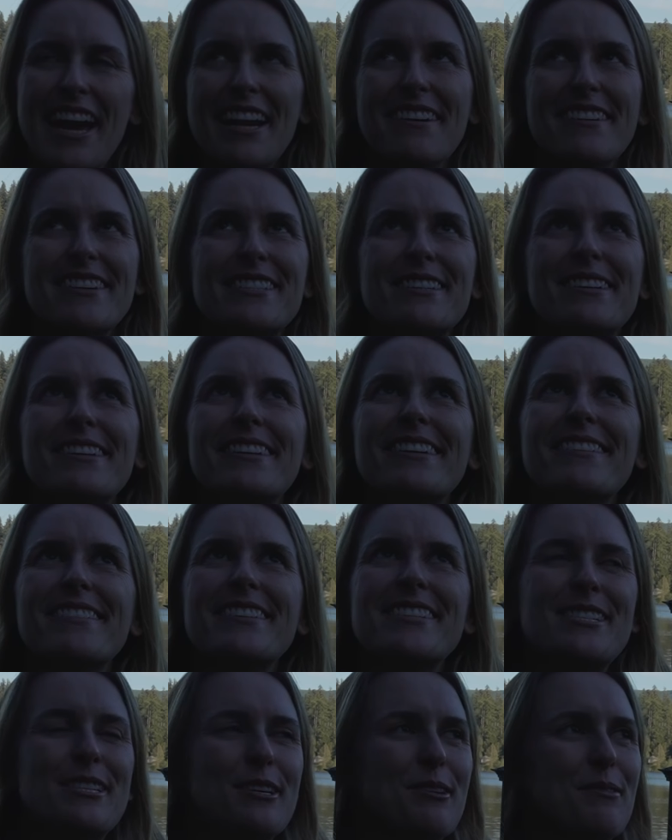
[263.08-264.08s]
Anyways, the whole thing
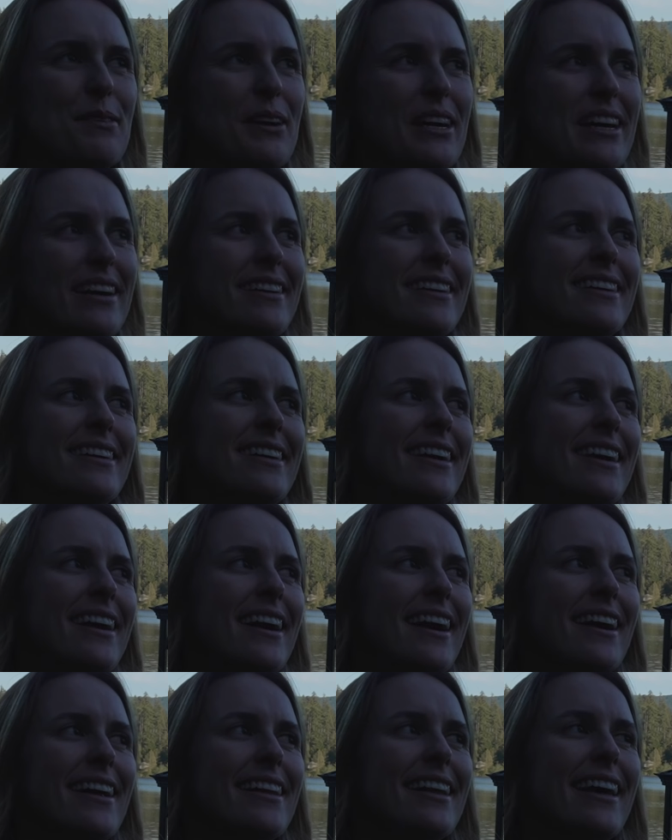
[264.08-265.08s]
was stupid.
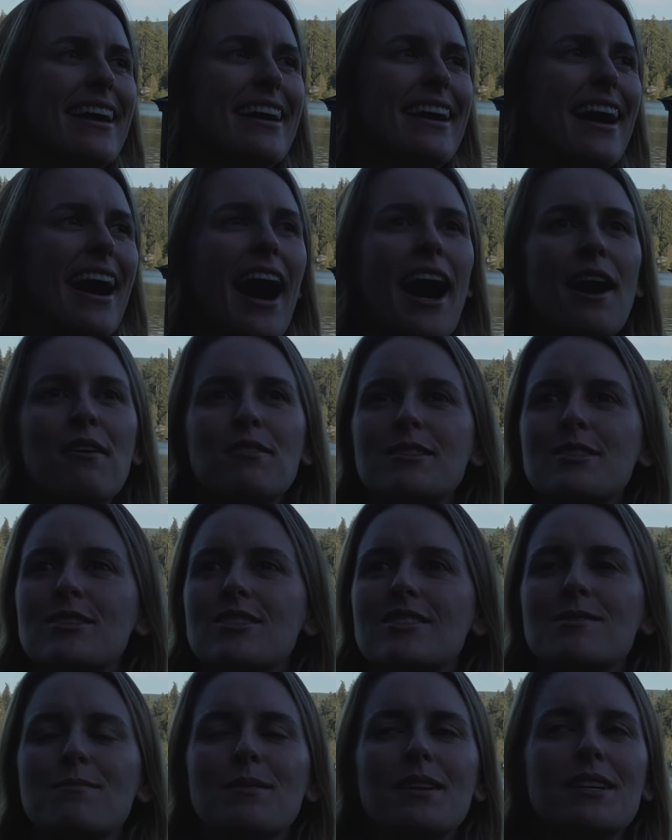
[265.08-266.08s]
Like I was
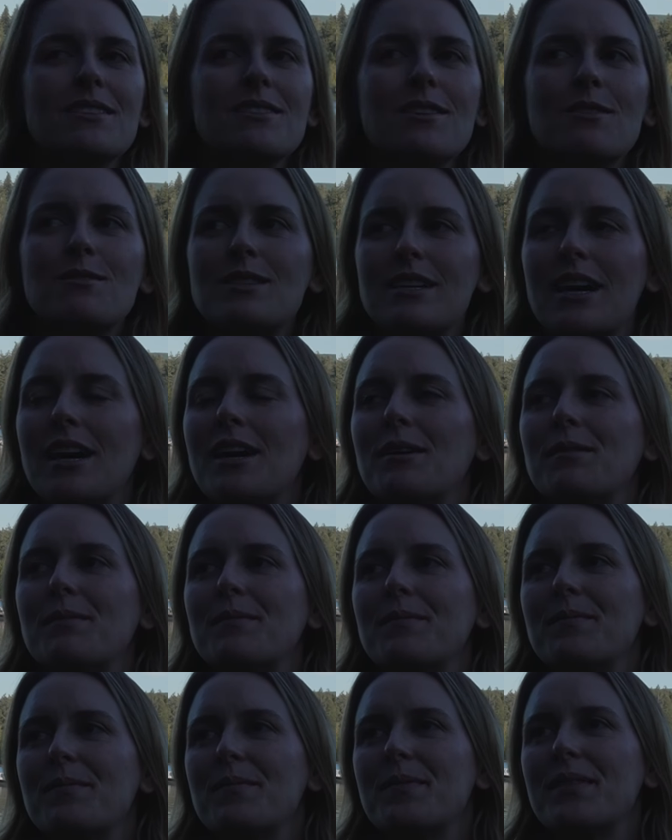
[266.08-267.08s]
just being so
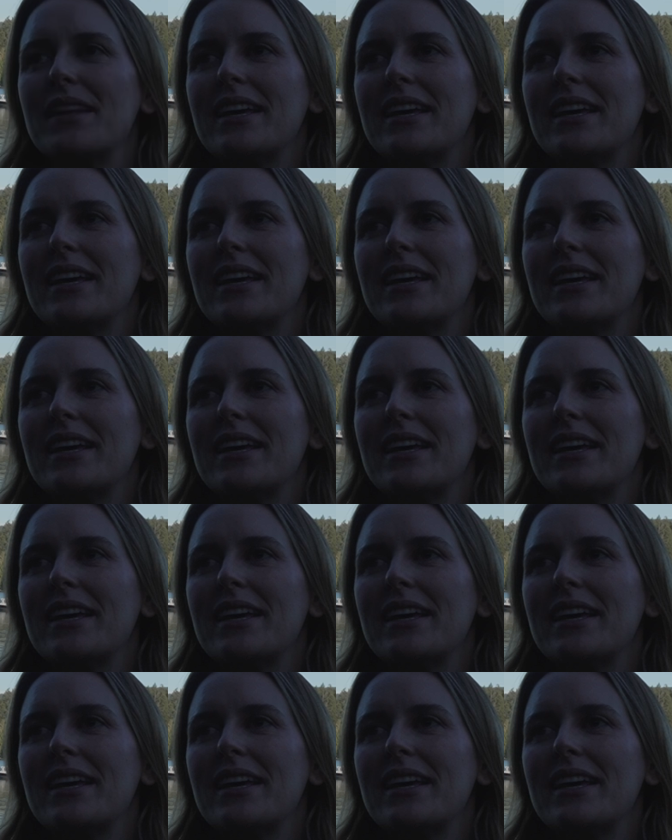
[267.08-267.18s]
dumb.